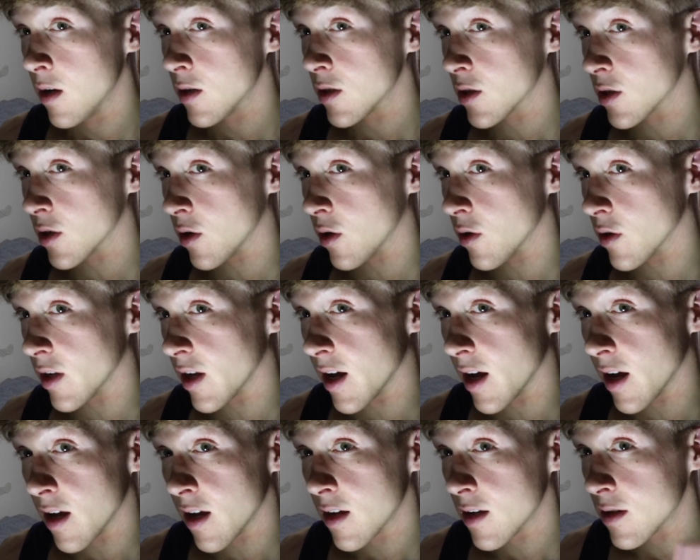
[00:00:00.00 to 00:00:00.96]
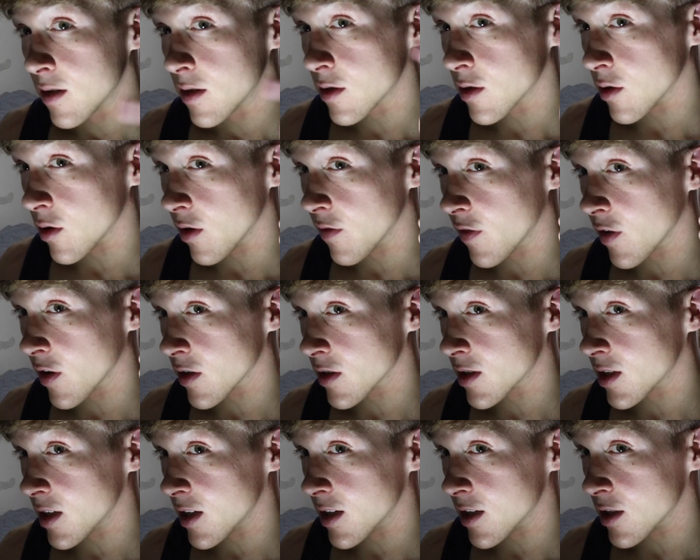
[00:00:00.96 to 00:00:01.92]
So yeah, so if y'all
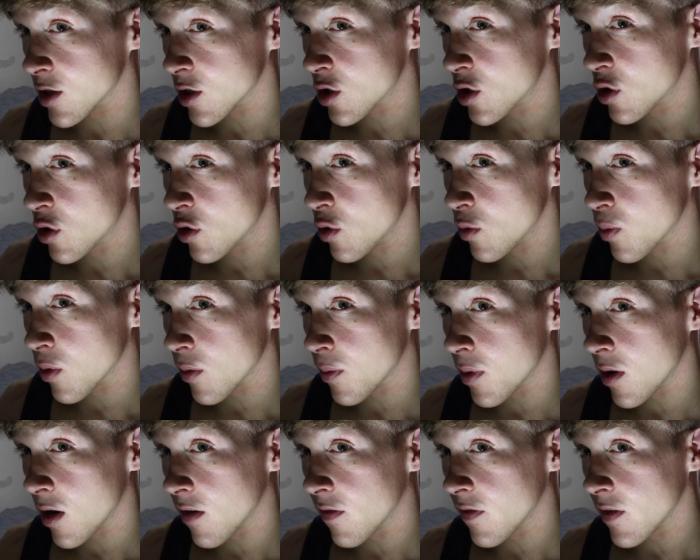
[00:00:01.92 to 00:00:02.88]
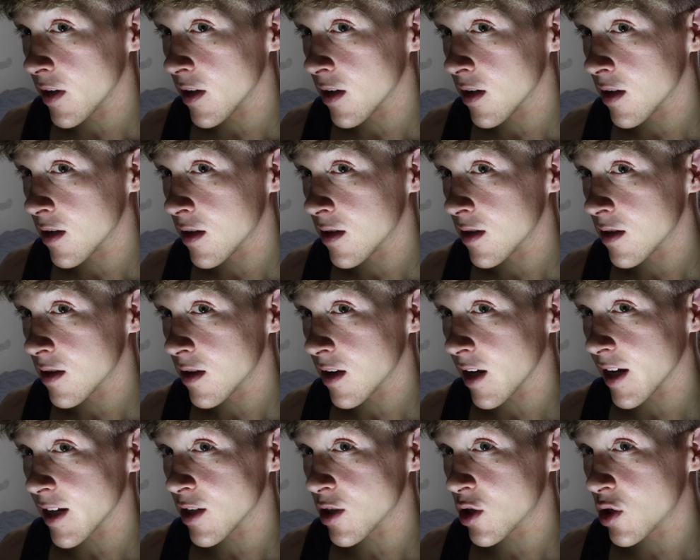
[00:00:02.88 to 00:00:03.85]
see, it's super puffy,
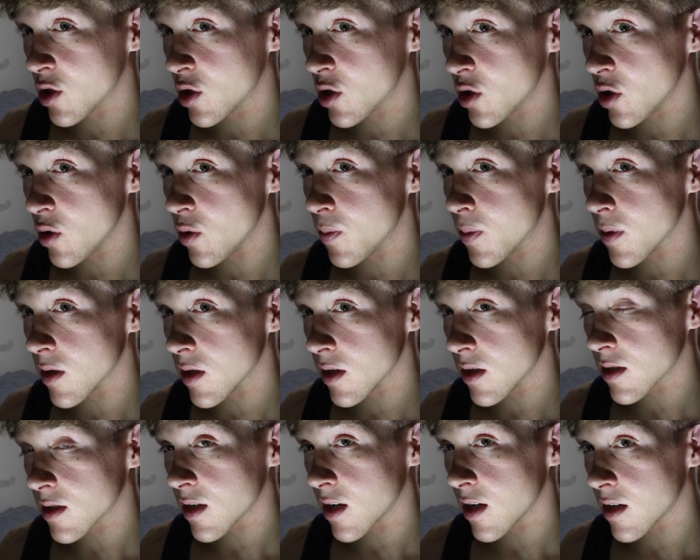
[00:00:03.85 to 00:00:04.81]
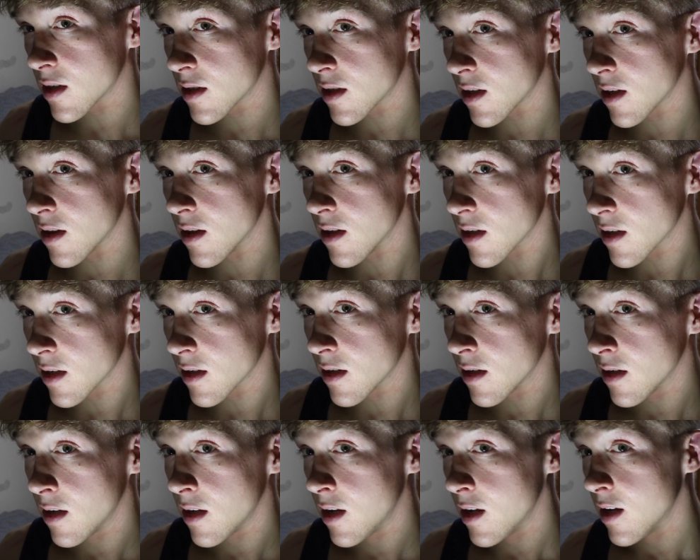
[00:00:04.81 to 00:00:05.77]
like super disgusting
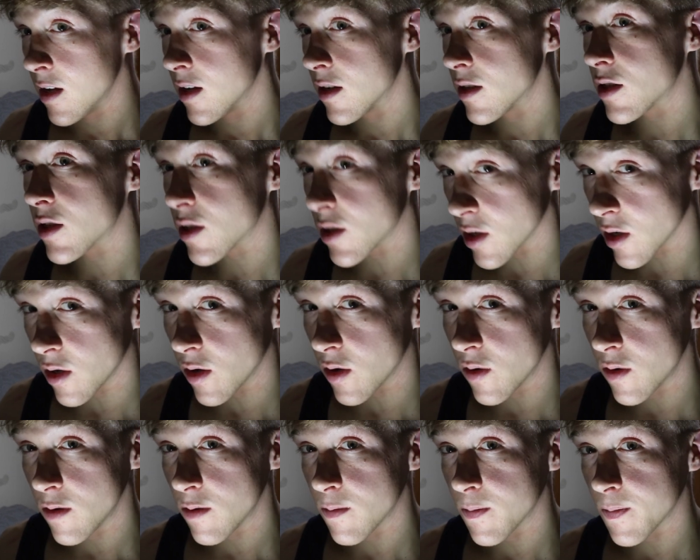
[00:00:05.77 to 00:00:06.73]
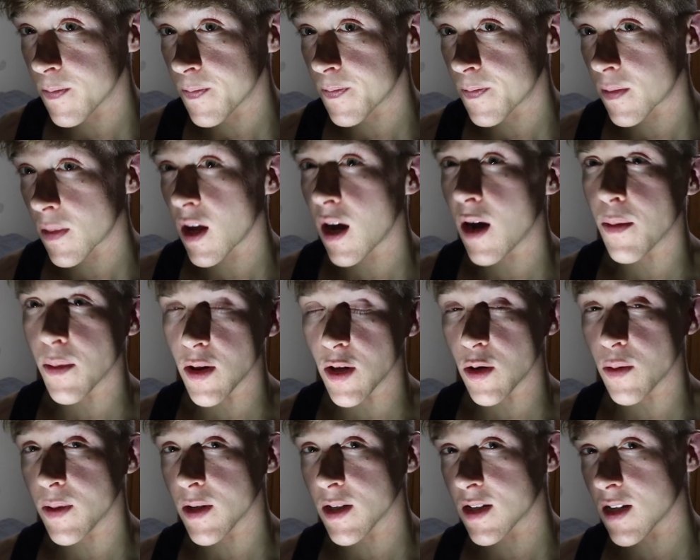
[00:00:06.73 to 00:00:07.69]
looking. So I'm a
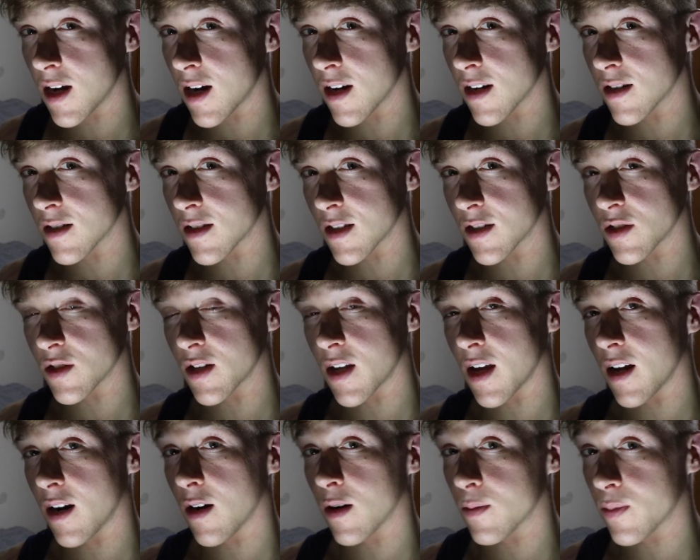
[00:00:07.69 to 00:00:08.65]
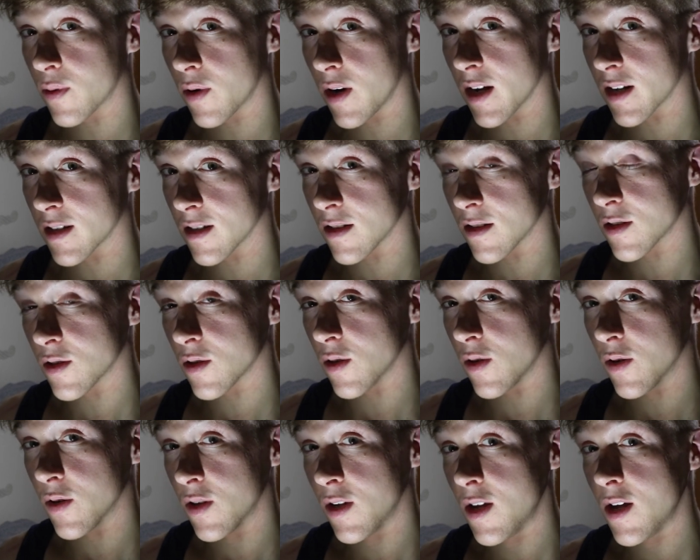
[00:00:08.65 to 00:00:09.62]
little bit tired because I just got out of practice,
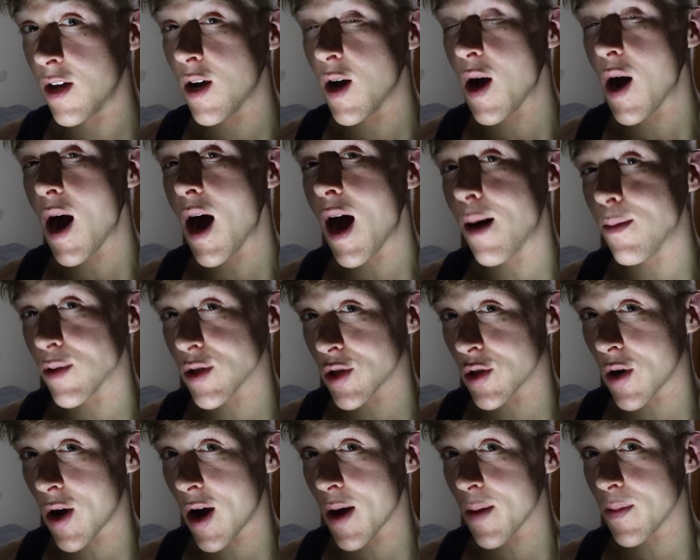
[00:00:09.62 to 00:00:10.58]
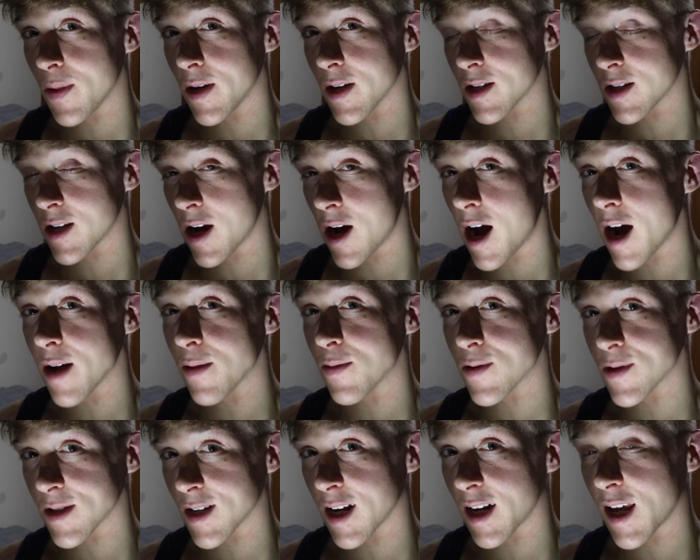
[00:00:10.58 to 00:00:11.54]
so I'm gonna try and be as hype
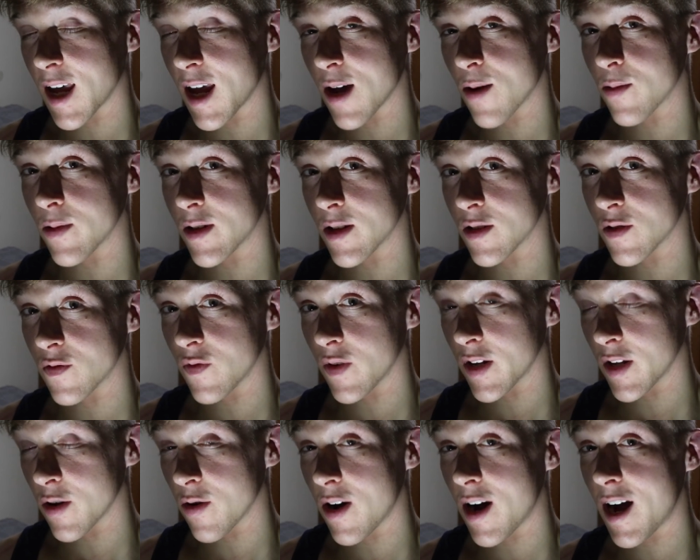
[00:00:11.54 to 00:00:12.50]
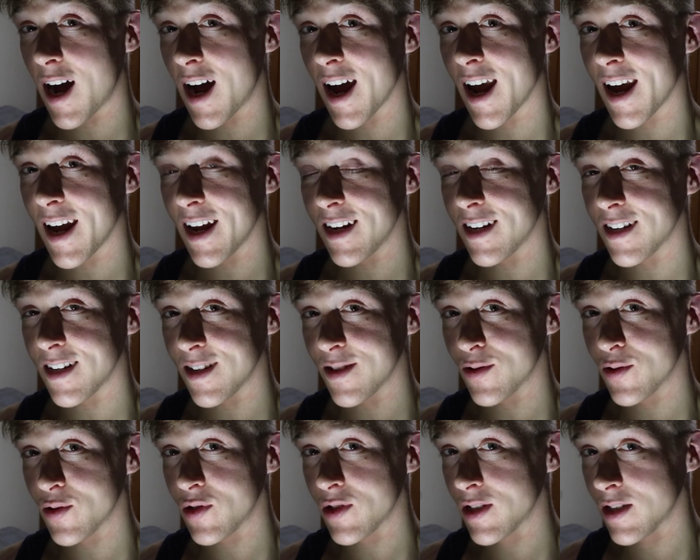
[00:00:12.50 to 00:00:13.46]
as I can with this video. I hate
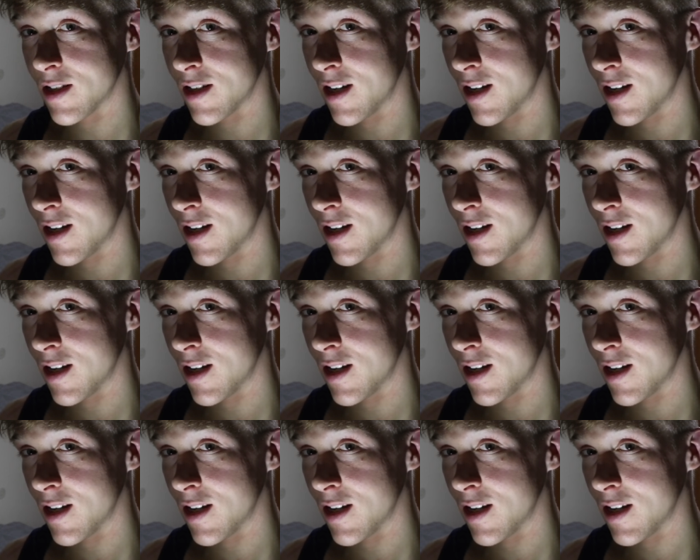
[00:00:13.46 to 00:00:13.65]
needles,